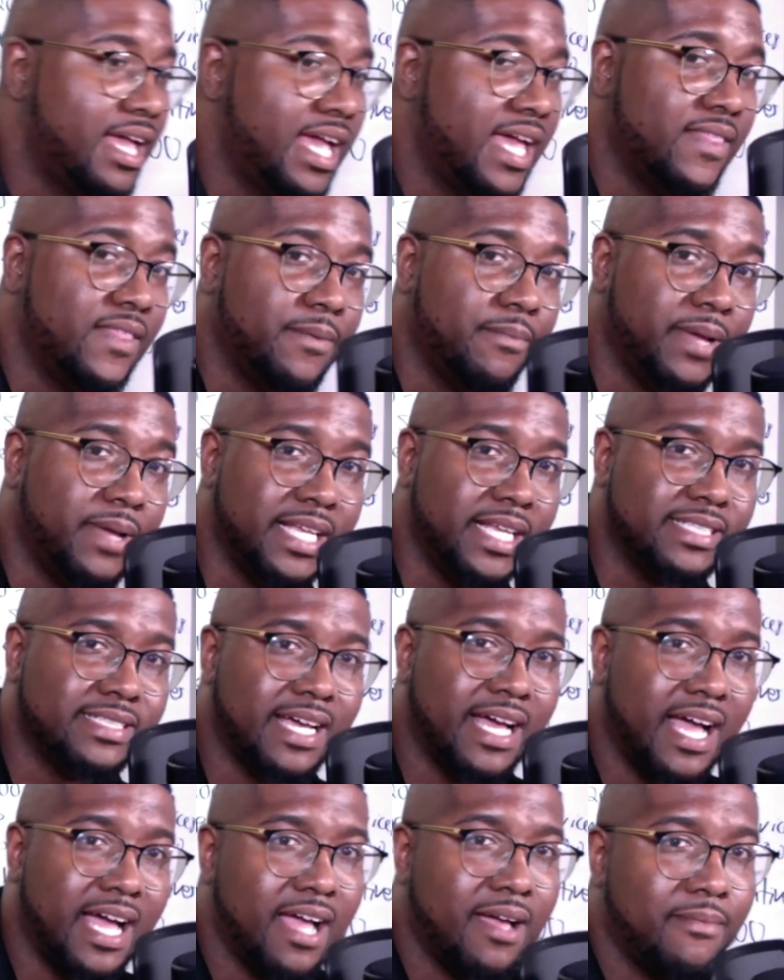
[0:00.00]
In the
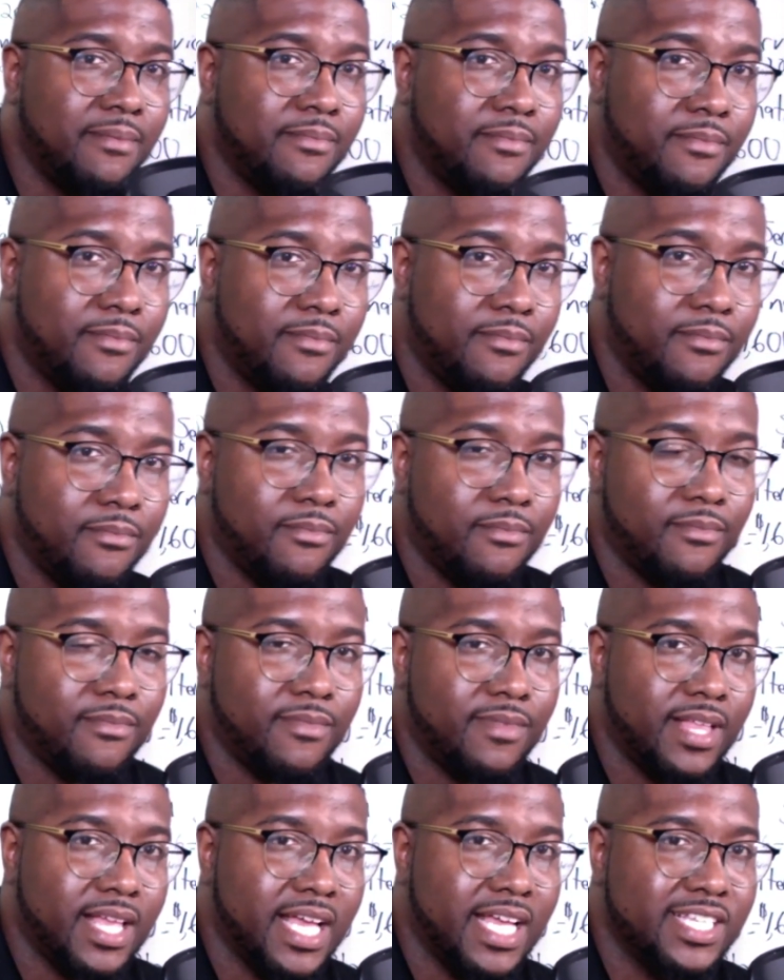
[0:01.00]
meantime,
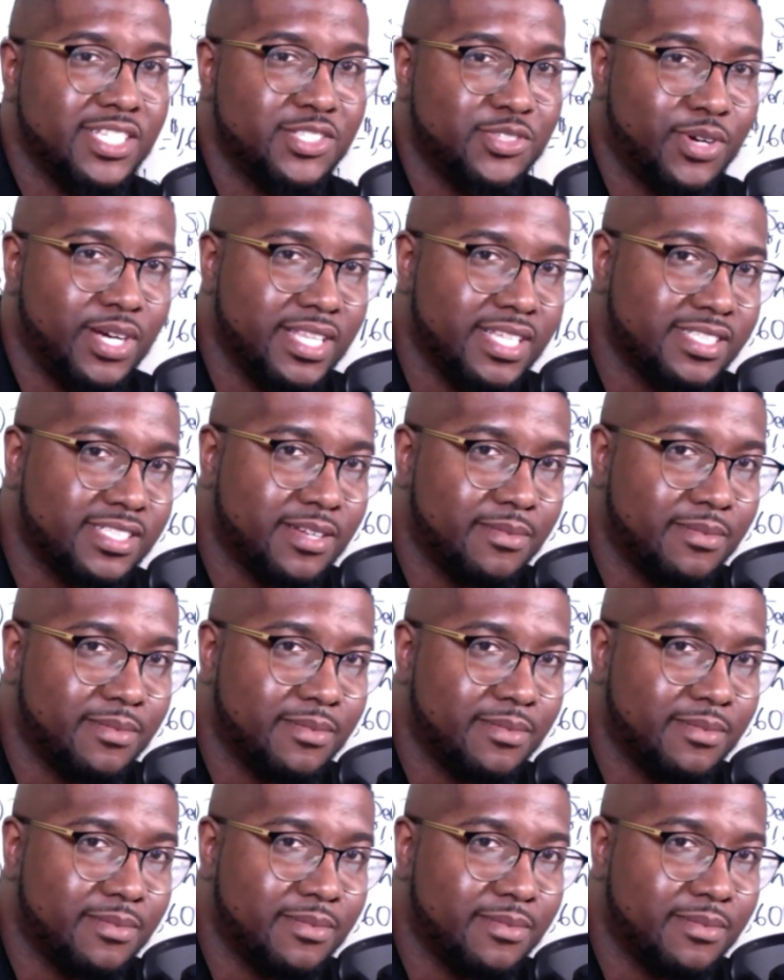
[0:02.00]
enjoy this